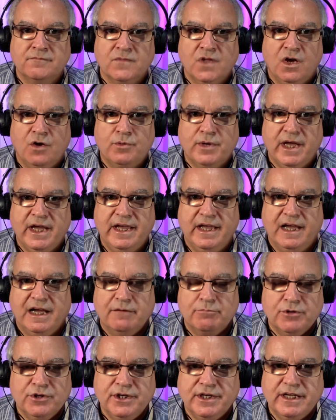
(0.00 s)
Okay, I'm
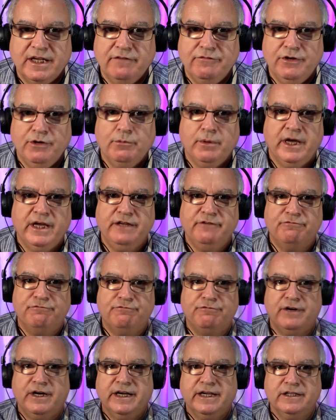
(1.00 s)
going to give you a
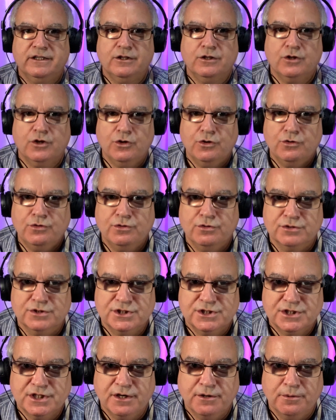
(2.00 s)
final chord.
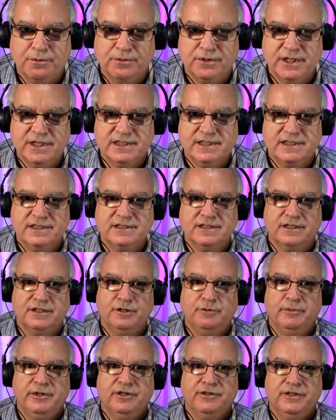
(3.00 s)
So this isn't going
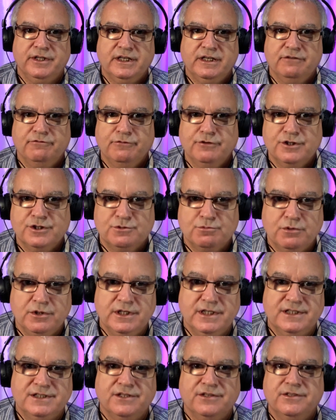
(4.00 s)
to be on the end of verse 1,
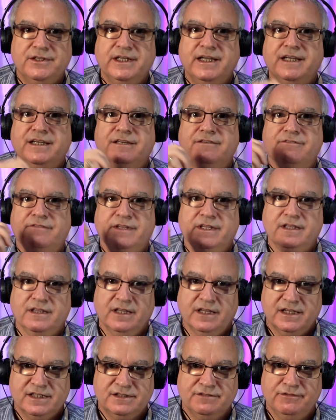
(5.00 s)
it's on the end of the
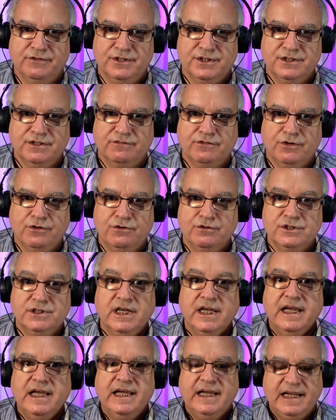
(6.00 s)
last verse, of course.
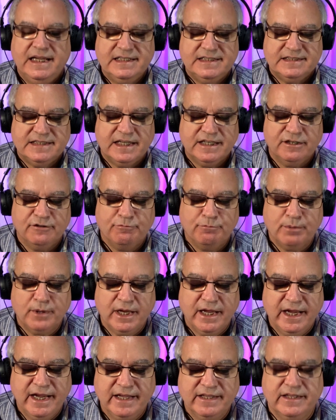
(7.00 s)
Instead of
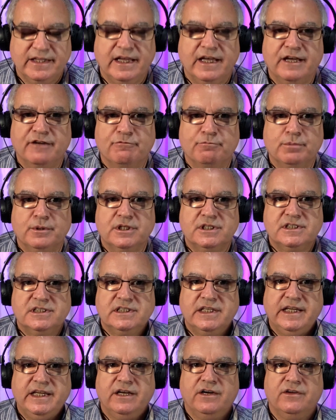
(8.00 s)
playing the F plus
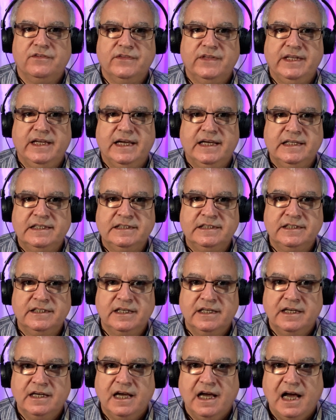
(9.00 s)
C on the end,
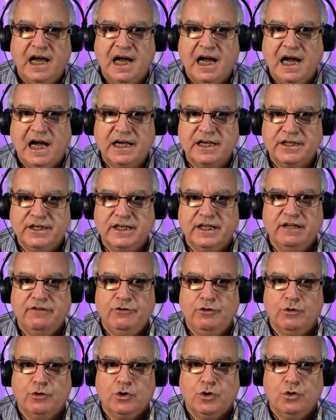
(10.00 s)
I'm going to give
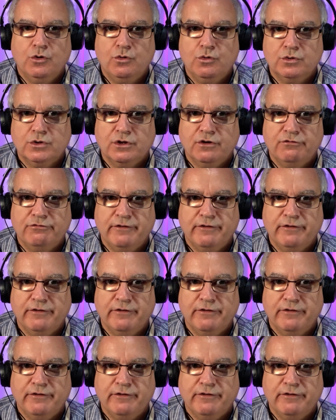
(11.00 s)
you a chord of